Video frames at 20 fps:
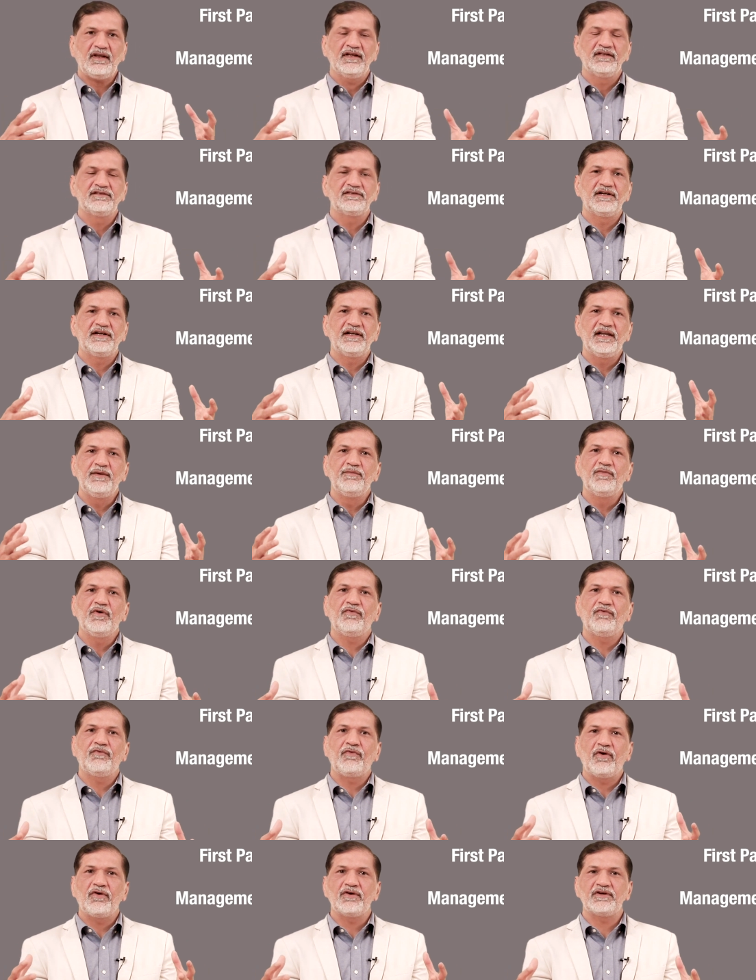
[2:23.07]
It's a team
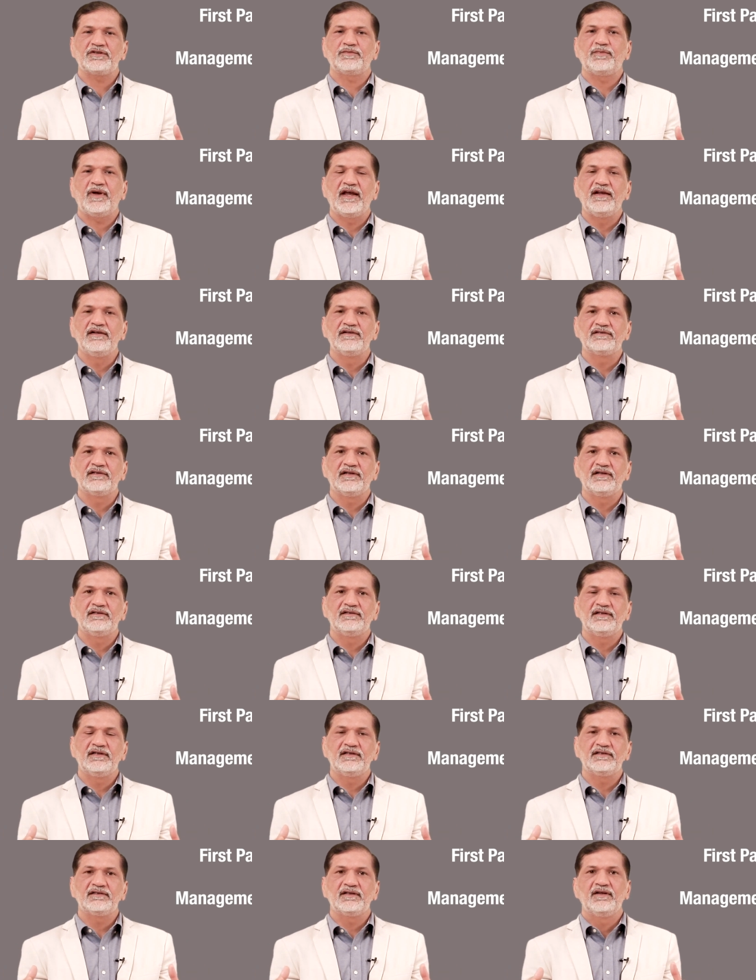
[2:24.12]
of 4 spine
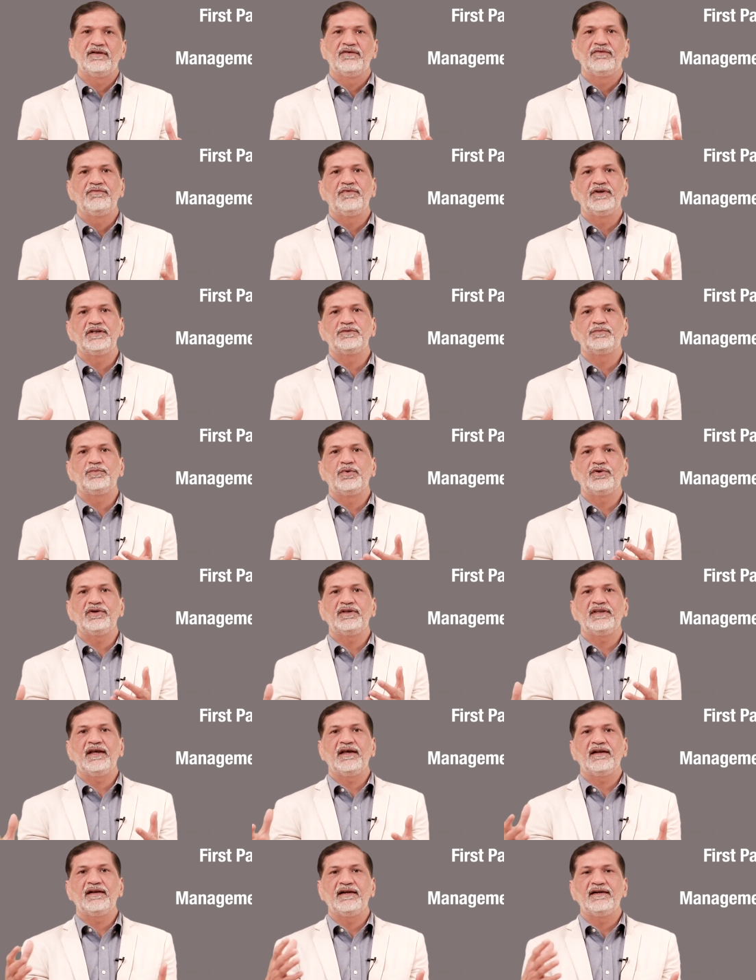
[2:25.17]
surgeons which put
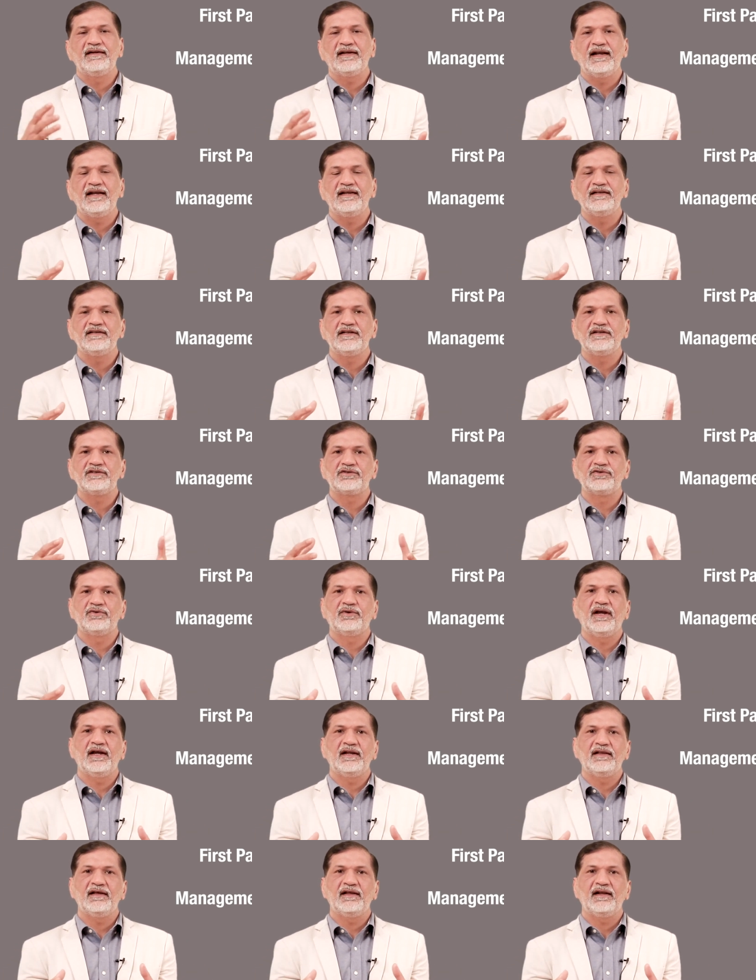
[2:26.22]
their intelligence
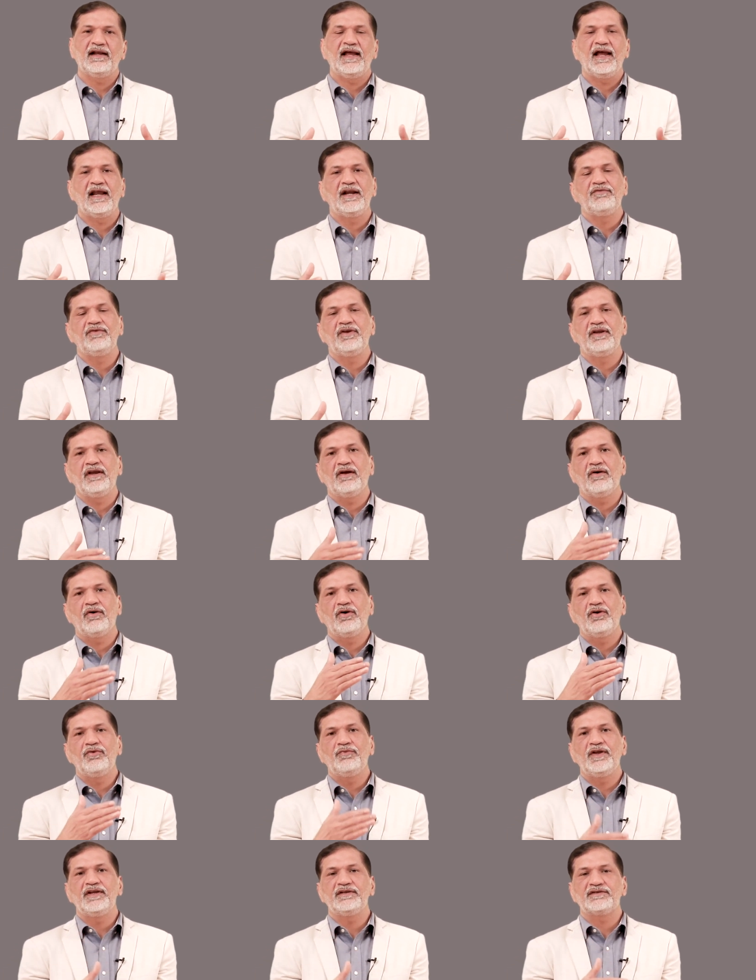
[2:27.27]
together, and we
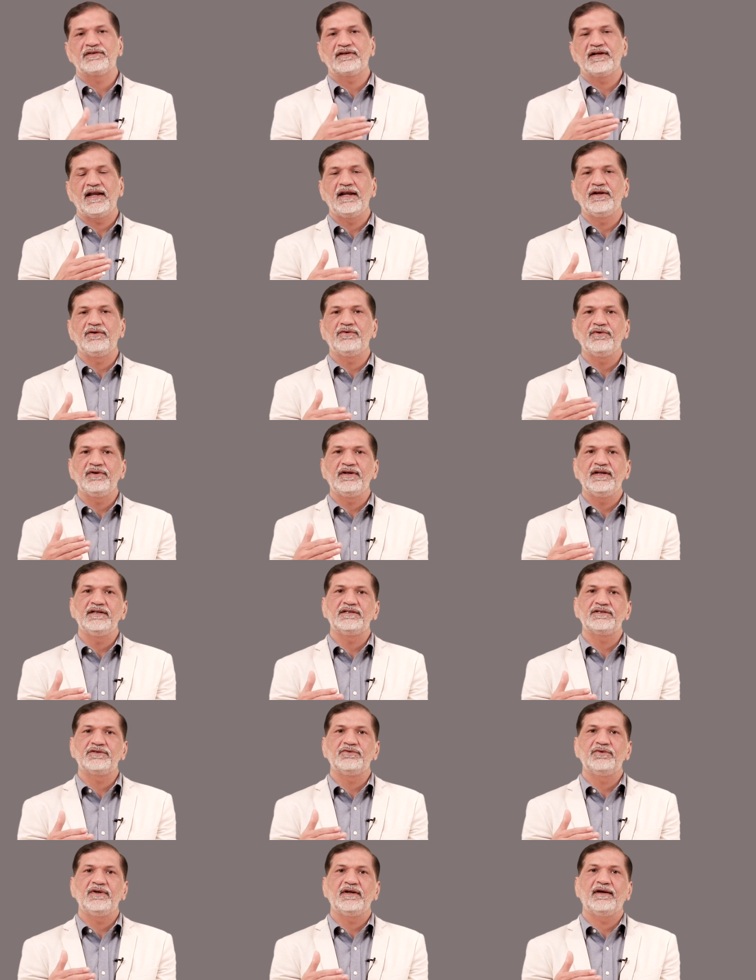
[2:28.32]
always try to
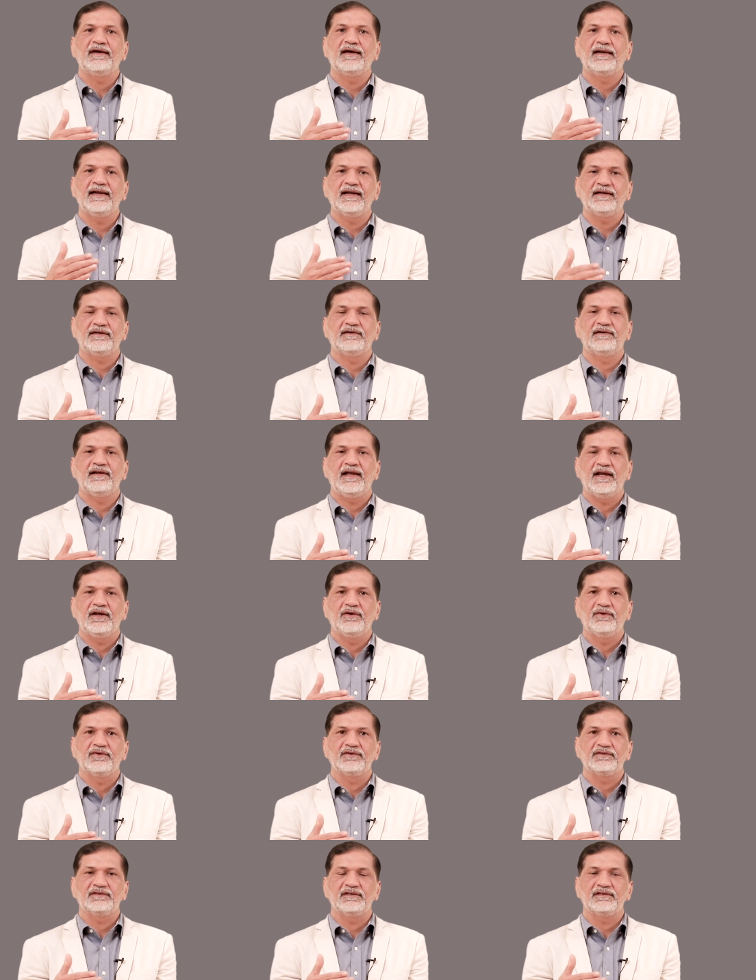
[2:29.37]
reach to a correct
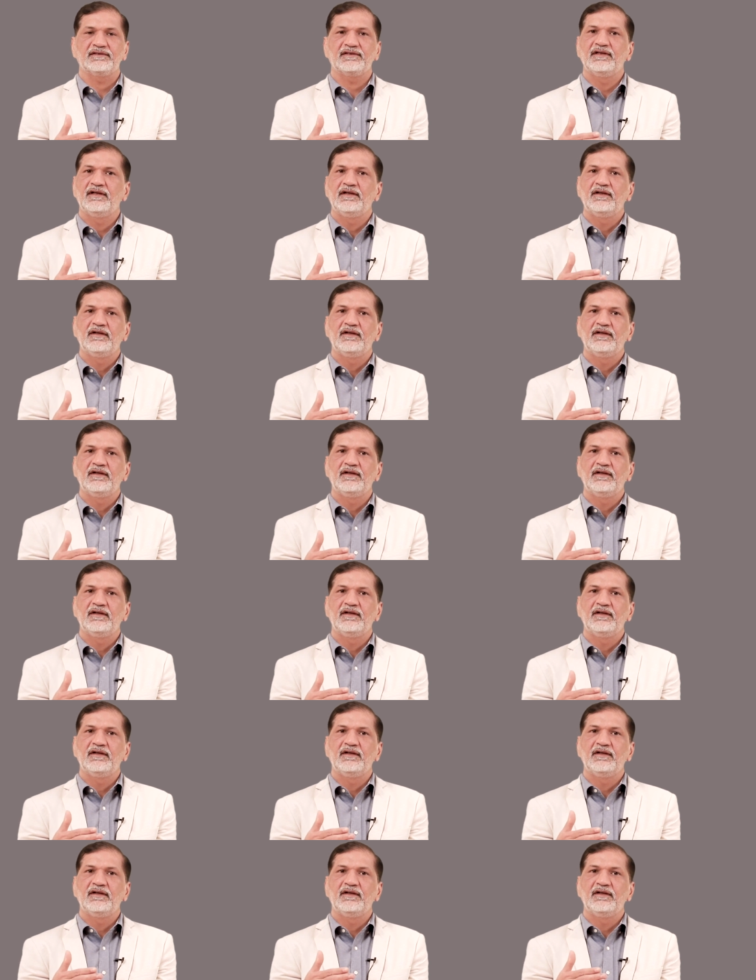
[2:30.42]
diagnosis.